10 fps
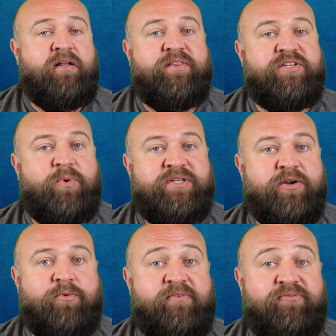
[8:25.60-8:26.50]
This
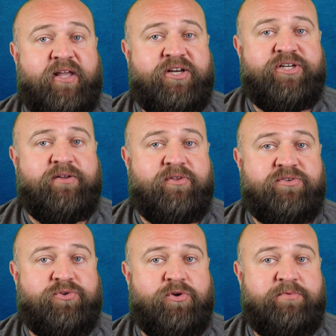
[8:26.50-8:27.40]
wasn't a reflection of
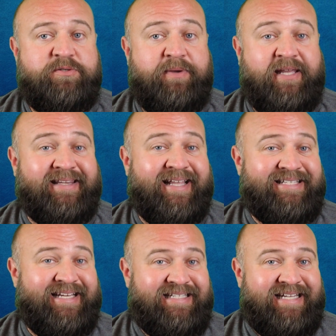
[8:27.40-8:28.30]
those groups being
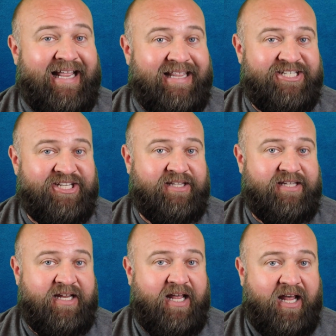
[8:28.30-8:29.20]
less intelligent
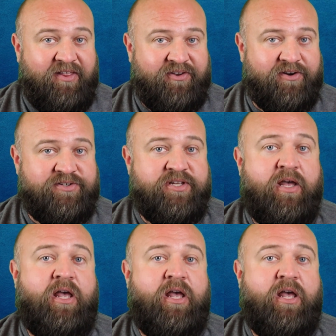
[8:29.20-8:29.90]
than others,